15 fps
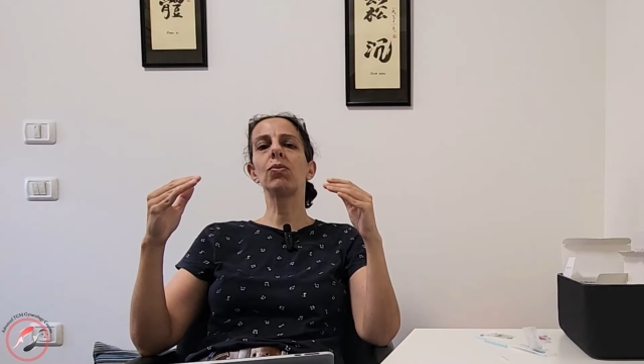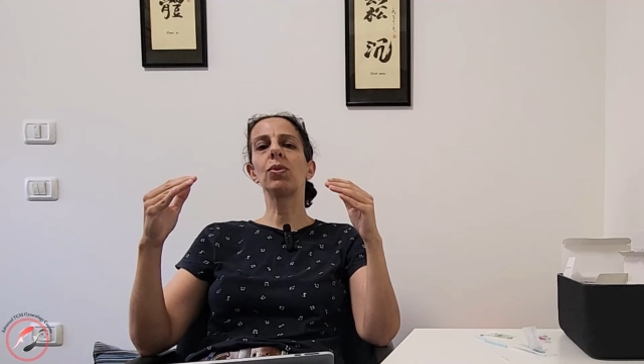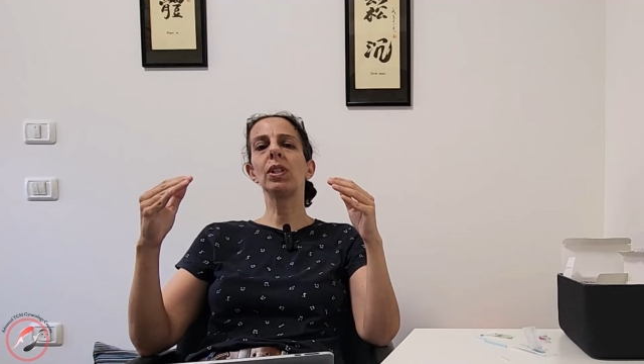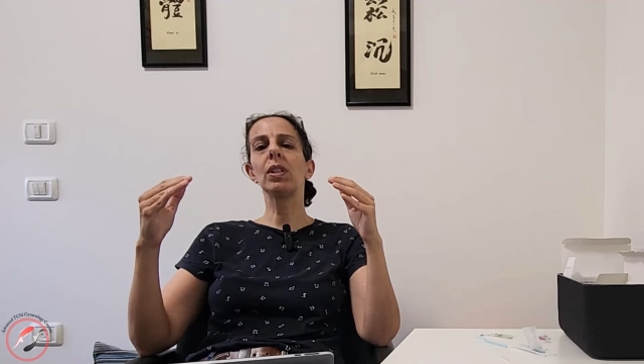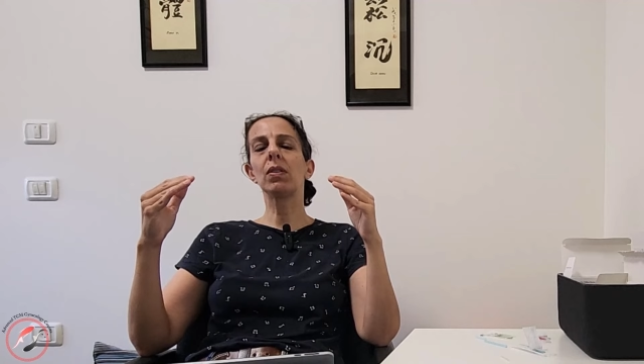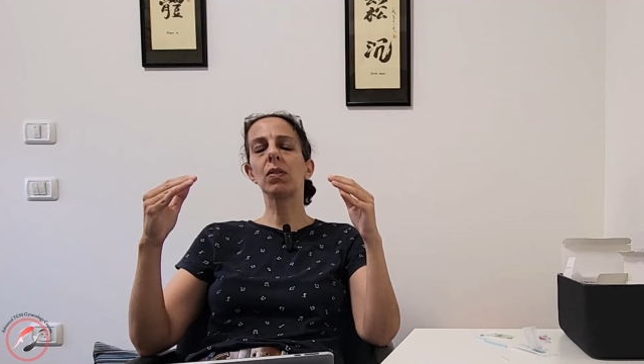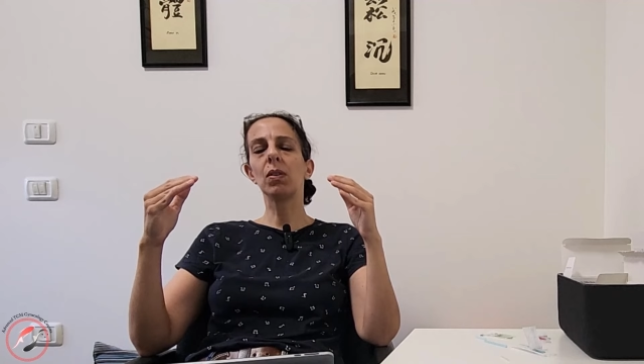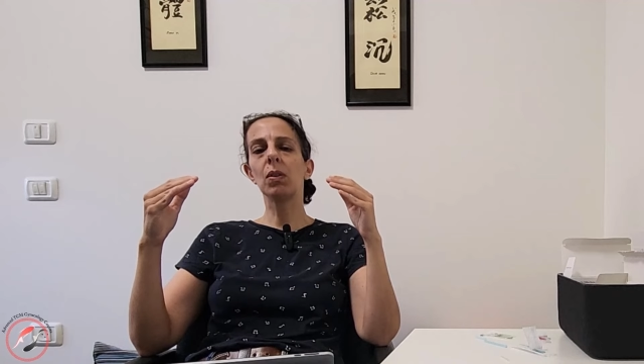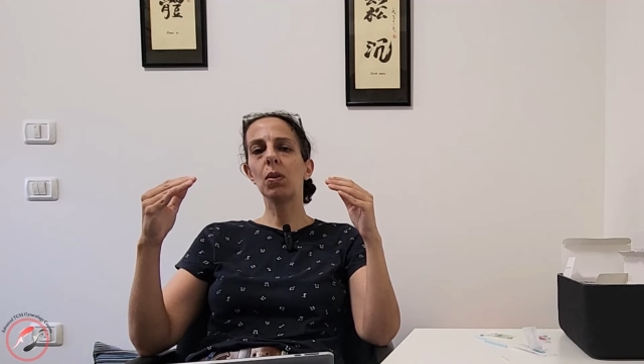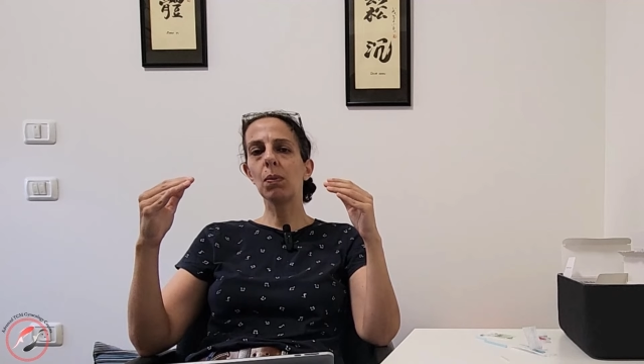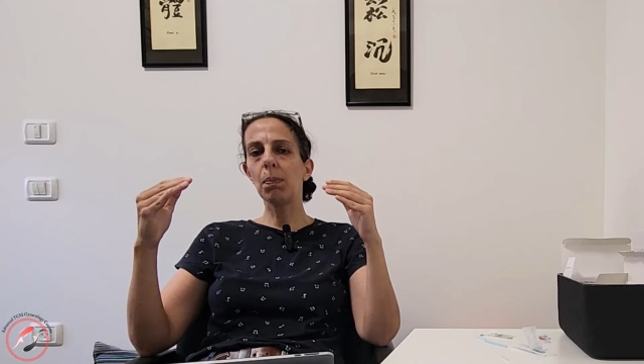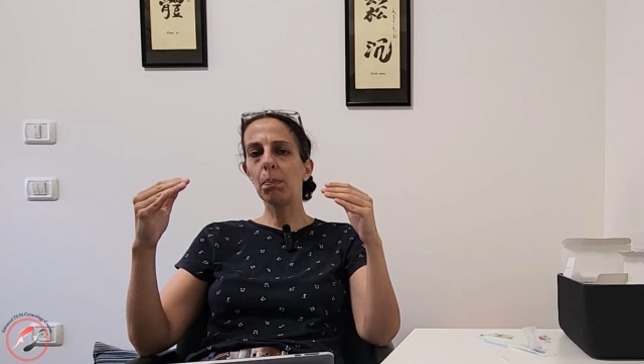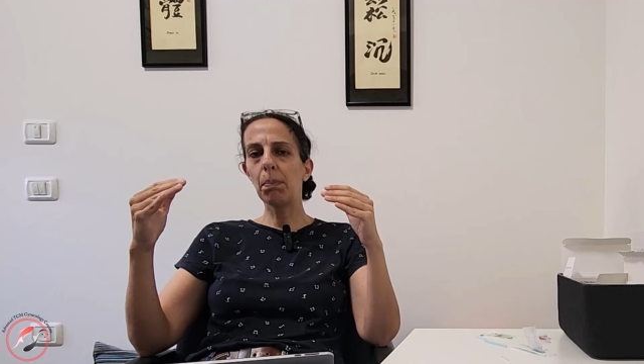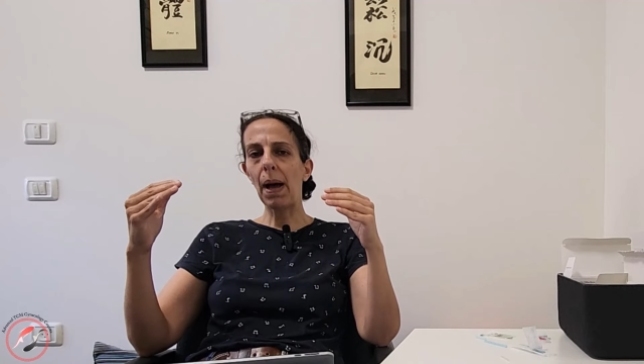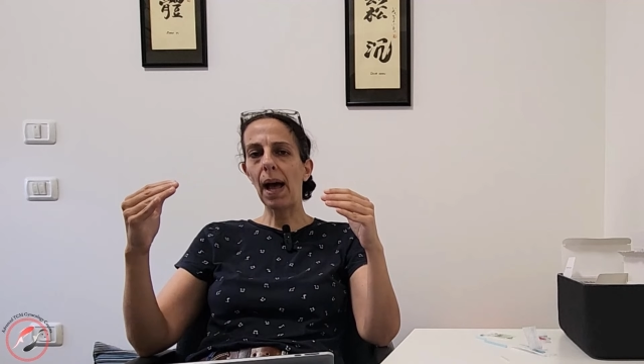treat
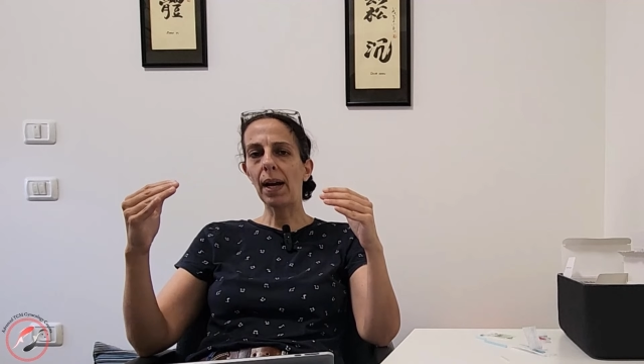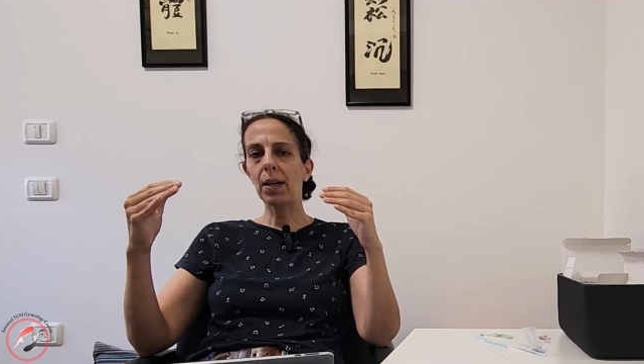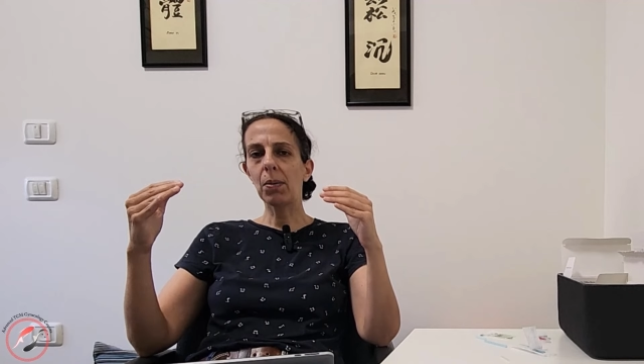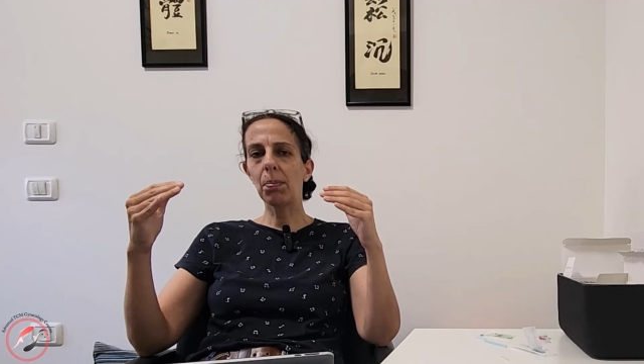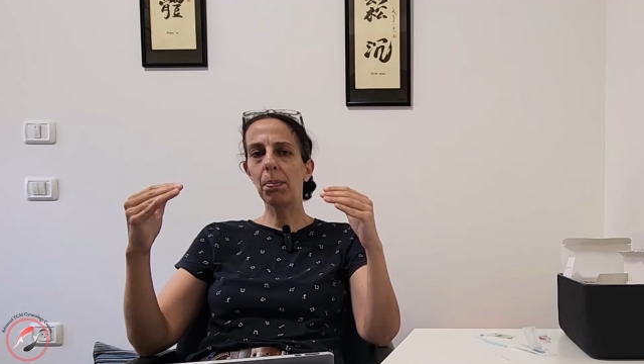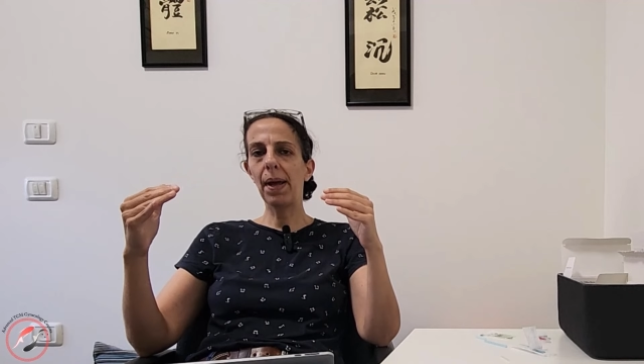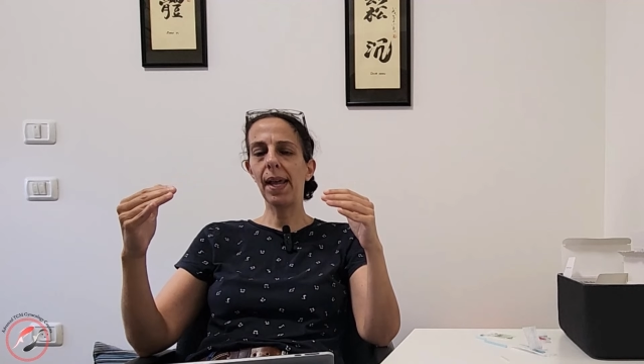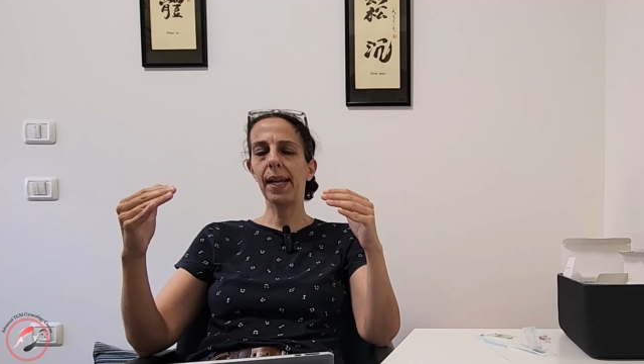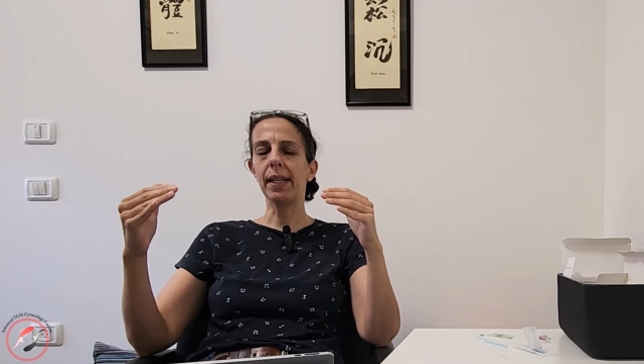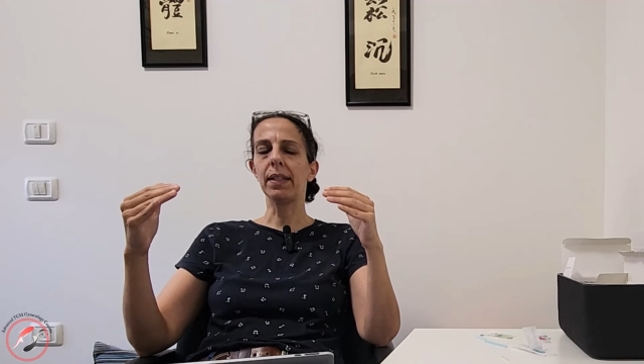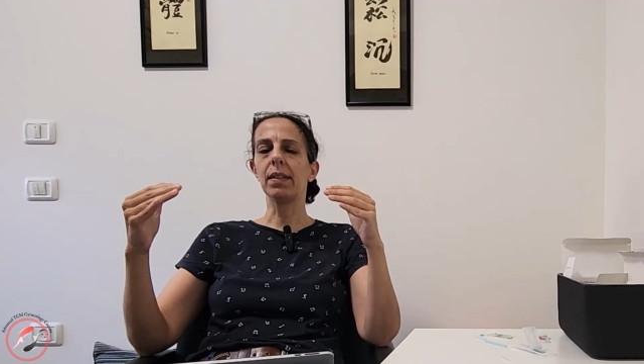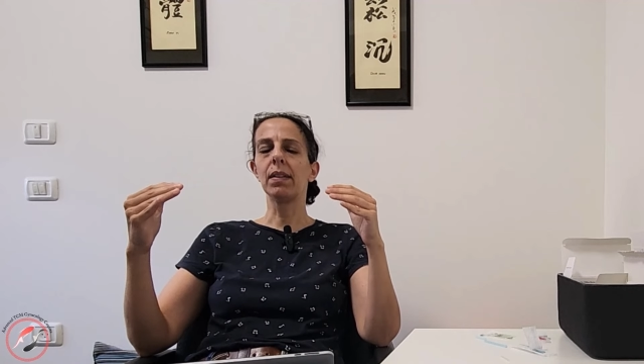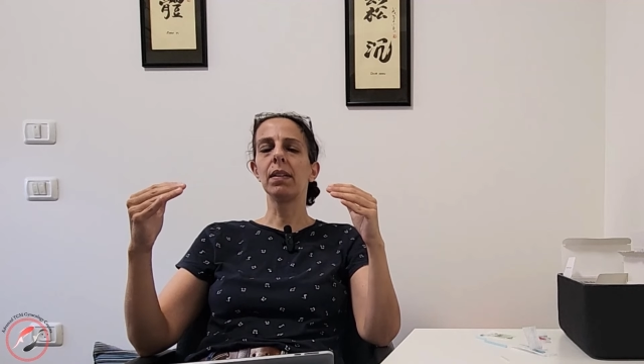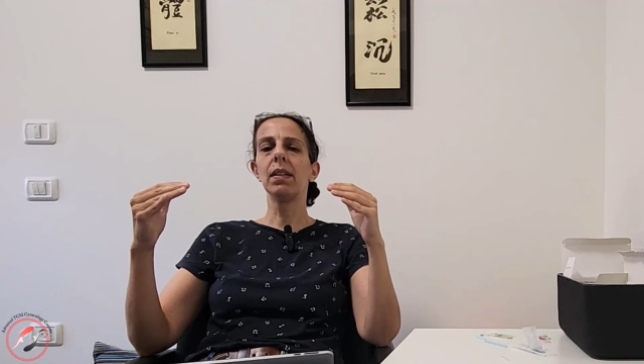back pain.